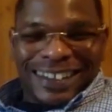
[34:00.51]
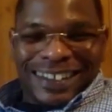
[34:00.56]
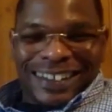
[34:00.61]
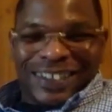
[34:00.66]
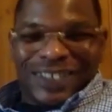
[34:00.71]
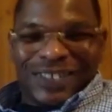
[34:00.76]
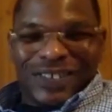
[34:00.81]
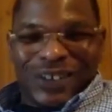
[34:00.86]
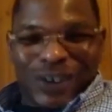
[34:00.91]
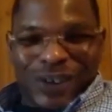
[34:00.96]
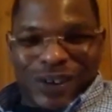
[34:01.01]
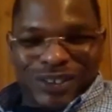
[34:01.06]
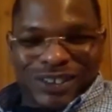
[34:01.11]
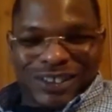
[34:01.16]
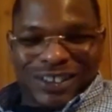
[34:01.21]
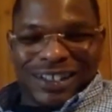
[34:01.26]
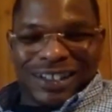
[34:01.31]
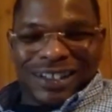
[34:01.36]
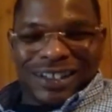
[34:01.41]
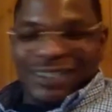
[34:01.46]
You know what I'm
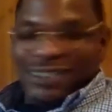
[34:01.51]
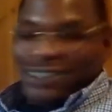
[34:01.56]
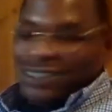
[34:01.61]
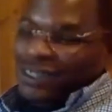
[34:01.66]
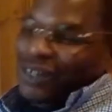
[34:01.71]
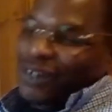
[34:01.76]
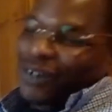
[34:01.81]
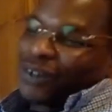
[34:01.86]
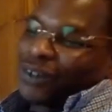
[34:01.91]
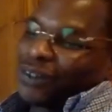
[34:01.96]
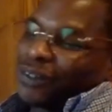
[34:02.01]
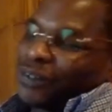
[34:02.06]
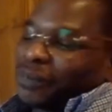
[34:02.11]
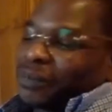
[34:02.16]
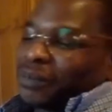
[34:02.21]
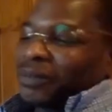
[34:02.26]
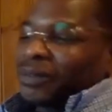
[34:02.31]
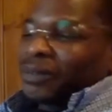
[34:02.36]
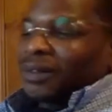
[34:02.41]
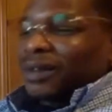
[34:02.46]
saying? So
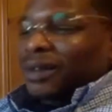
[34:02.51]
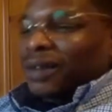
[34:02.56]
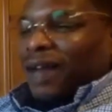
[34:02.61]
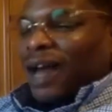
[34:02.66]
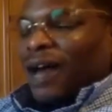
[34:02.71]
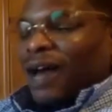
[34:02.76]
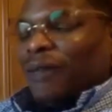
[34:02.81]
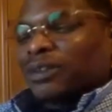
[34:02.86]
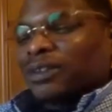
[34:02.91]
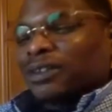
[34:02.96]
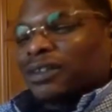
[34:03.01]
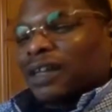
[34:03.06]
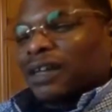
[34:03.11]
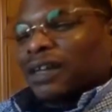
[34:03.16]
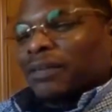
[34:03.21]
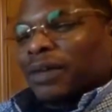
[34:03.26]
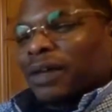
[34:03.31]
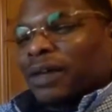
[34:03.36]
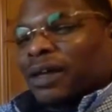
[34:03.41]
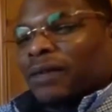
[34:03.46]
I would say,
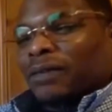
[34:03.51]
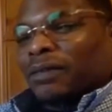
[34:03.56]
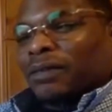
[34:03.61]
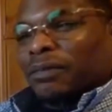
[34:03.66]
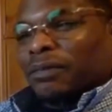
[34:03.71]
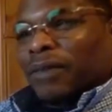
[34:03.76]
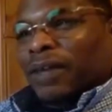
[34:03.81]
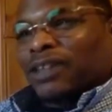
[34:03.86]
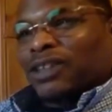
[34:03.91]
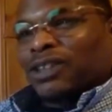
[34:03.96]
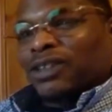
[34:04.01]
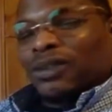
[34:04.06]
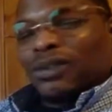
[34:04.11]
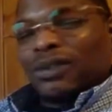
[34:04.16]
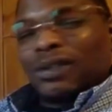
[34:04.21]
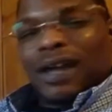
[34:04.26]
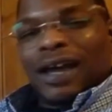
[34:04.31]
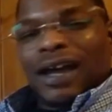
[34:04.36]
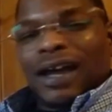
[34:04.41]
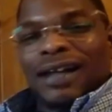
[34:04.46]
man, make
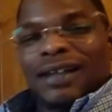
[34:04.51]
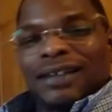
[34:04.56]
sure God